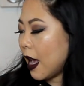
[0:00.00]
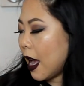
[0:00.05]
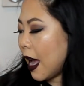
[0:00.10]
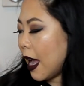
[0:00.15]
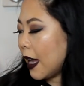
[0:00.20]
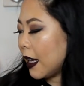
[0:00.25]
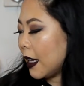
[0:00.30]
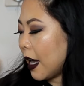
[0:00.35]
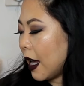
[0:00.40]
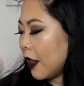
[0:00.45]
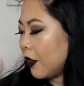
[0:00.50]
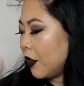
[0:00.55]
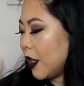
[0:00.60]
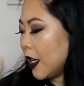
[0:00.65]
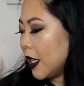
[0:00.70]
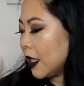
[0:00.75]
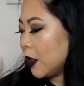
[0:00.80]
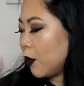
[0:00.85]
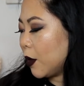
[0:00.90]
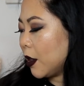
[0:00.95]
I got
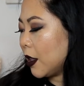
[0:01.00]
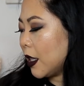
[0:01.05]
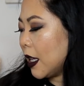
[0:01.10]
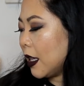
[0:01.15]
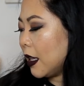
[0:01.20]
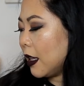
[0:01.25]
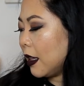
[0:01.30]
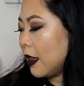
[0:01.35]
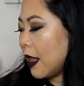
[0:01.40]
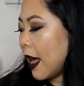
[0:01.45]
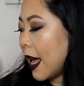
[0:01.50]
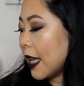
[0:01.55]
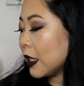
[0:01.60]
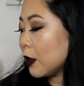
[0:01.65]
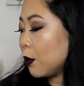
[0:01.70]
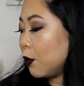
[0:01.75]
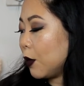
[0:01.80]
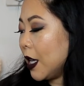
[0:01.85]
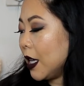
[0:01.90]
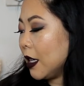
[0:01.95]
this within the
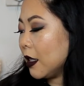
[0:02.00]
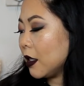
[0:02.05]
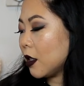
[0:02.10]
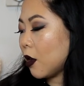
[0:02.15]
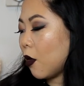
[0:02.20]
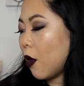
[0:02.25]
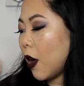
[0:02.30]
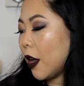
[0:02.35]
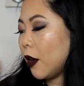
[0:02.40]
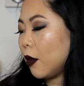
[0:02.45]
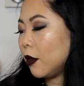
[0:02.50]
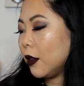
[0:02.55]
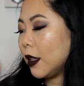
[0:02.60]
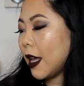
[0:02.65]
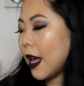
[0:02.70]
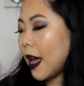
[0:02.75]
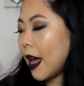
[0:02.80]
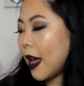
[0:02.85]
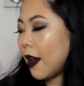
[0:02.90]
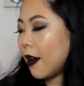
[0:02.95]
last week, so I only
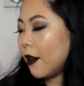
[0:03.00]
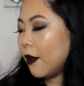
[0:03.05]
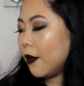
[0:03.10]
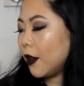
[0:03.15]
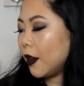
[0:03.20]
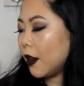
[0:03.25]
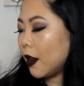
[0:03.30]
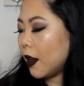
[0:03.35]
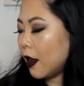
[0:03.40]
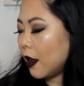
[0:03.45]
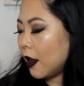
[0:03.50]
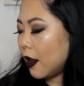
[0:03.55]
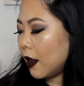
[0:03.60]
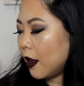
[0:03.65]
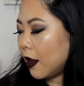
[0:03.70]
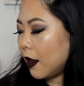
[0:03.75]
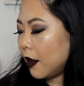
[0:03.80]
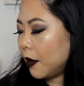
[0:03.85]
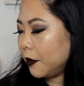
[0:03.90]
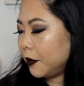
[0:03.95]
have
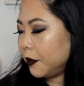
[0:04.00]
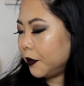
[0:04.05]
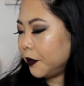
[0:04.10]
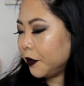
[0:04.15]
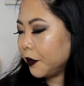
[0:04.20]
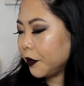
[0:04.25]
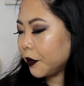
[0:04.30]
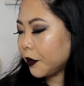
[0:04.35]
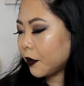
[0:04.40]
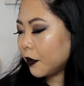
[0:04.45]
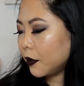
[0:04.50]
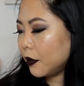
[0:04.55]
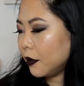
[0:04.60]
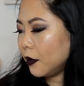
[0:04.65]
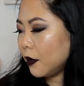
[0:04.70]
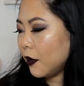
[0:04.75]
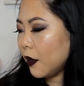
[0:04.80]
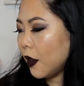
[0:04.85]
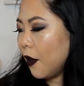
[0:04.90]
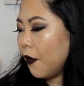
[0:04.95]
um,
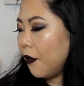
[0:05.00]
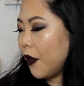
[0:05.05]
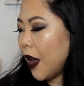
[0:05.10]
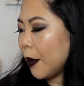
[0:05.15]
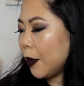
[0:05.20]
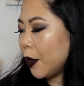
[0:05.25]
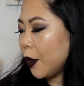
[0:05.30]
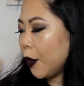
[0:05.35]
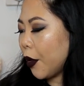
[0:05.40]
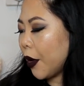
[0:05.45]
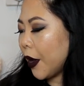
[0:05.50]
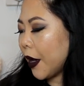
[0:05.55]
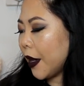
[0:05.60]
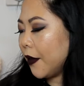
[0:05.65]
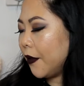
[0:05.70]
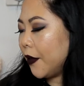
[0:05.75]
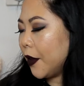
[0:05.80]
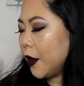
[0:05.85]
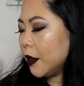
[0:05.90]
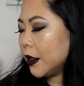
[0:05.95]

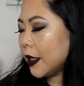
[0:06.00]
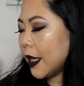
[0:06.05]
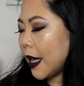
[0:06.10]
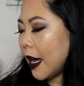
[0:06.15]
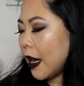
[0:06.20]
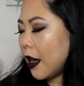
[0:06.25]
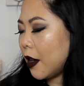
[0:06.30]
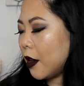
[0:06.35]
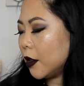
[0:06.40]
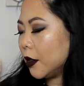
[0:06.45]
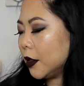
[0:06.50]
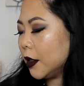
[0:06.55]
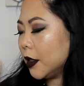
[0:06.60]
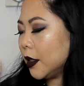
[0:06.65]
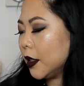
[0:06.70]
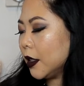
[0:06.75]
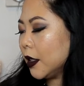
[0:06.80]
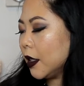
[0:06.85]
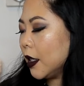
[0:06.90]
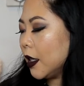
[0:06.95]
February filled out
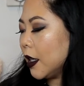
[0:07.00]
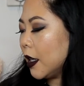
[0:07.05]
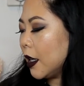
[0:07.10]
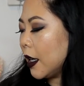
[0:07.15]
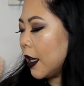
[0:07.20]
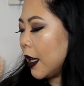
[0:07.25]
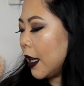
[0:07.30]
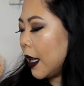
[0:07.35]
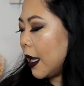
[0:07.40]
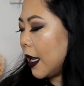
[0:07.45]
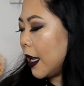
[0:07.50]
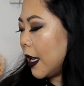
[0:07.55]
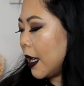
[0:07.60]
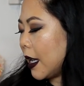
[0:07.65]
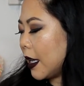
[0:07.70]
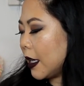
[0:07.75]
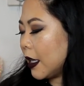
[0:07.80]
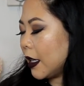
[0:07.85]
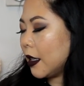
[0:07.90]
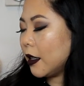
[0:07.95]

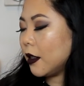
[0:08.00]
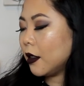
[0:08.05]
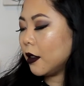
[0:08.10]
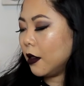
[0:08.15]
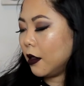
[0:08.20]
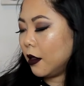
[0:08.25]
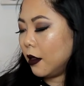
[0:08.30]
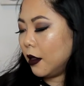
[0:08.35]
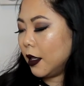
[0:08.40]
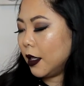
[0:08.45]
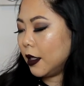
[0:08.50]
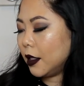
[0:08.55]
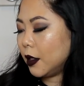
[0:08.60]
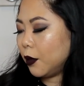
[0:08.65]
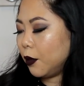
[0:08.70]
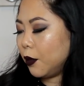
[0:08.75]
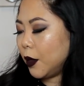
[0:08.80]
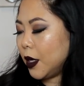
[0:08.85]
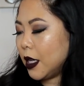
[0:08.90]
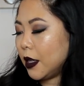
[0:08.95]
and
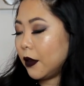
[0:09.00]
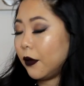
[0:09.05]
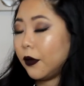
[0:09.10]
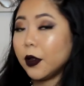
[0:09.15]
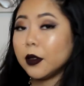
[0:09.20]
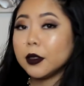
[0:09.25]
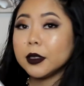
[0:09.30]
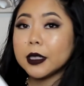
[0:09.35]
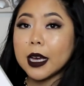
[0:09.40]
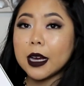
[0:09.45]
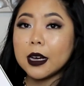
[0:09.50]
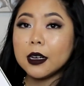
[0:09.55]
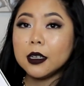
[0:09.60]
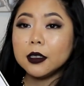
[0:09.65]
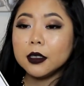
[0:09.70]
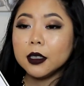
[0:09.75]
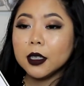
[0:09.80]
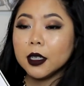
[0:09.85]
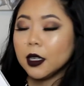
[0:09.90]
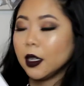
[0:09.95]
this week filled
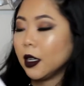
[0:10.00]
out.